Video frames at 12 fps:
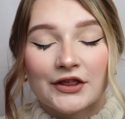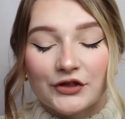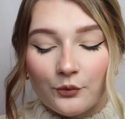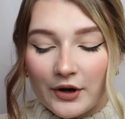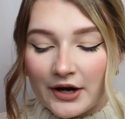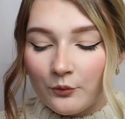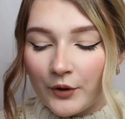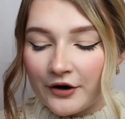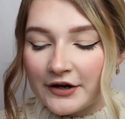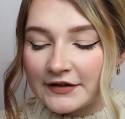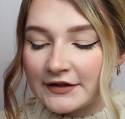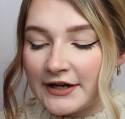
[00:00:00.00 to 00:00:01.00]
The one I'm
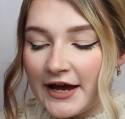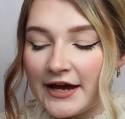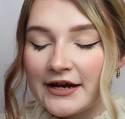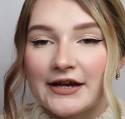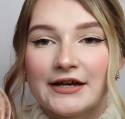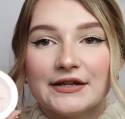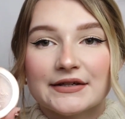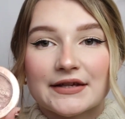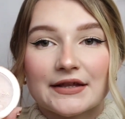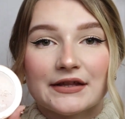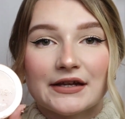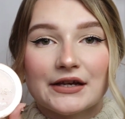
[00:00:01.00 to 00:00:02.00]
wearing today is
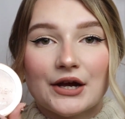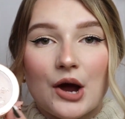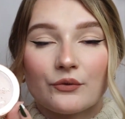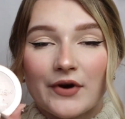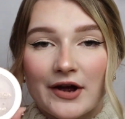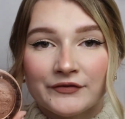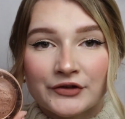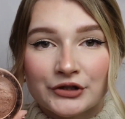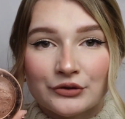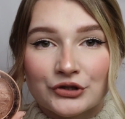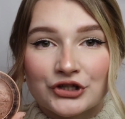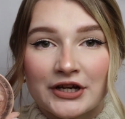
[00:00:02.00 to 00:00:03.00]
the
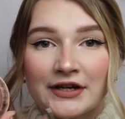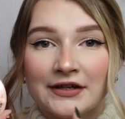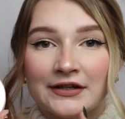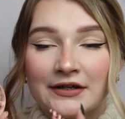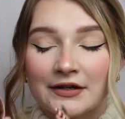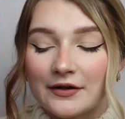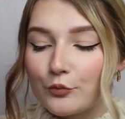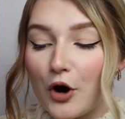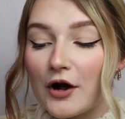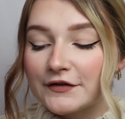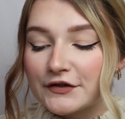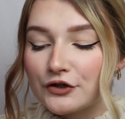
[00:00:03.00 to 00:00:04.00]
Revolution
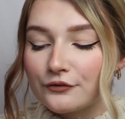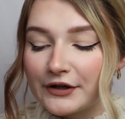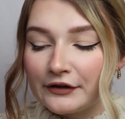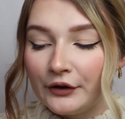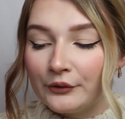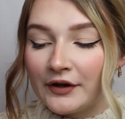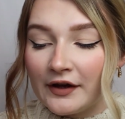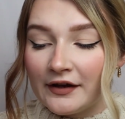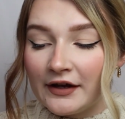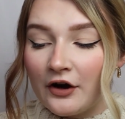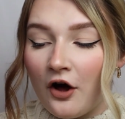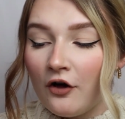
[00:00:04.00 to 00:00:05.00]
Bronzer
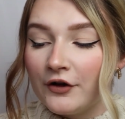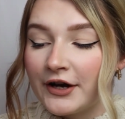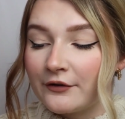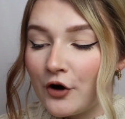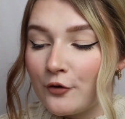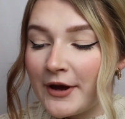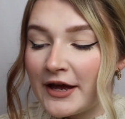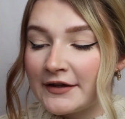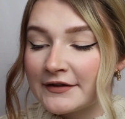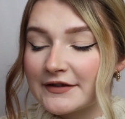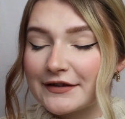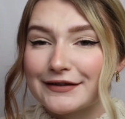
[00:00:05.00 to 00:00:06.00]
Reloaded in Holiday Romance.